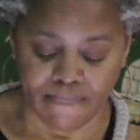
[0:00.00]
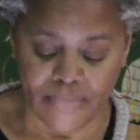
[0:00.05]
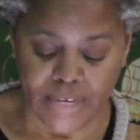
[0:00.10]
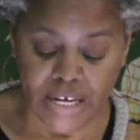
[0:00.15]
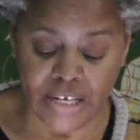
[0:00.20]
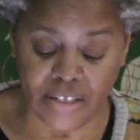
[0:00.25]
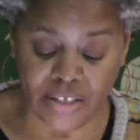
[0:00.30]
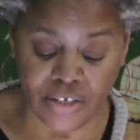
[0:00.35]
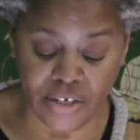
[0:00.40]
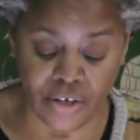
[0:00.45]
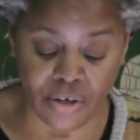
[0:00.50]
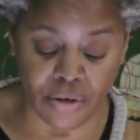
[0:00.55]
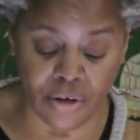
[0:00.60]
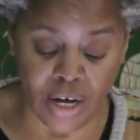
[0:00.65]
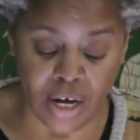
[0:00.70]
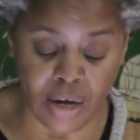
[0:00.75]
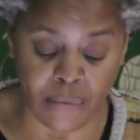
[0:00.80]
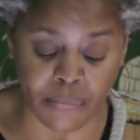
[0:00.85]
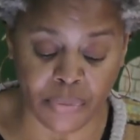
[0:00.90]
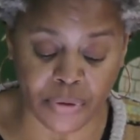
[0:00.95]
It still
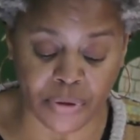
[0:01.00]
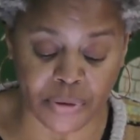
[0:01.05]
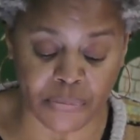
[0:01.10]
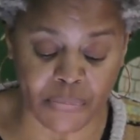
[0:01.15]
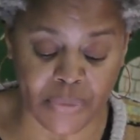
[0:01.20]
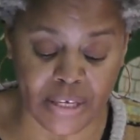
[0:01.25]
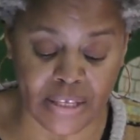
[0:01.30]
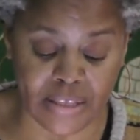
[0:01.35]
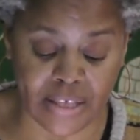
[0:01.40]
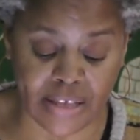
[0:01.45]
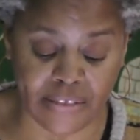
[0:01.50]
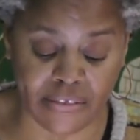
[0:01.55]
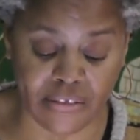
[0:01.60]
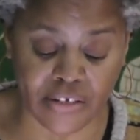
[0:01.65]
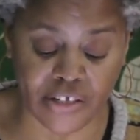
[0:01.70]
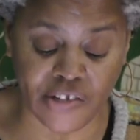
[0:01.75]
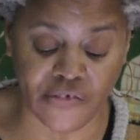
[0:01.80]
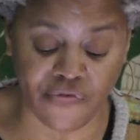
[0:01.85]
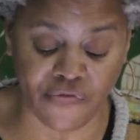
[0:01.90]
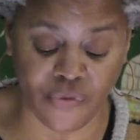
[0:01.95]
humbles me that
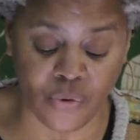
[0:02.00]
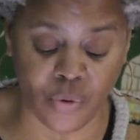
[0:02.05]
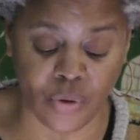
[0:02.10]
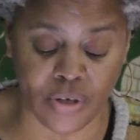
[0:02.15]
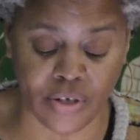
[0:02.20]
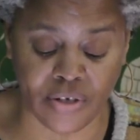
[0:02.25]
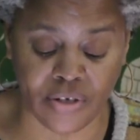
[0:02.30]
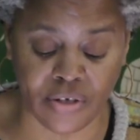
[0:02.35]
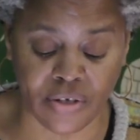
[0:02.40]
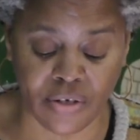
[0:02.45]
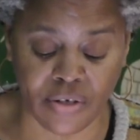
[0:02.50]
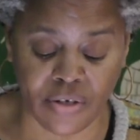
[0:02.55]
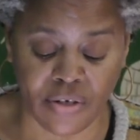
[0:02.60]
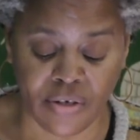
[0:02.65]
this force,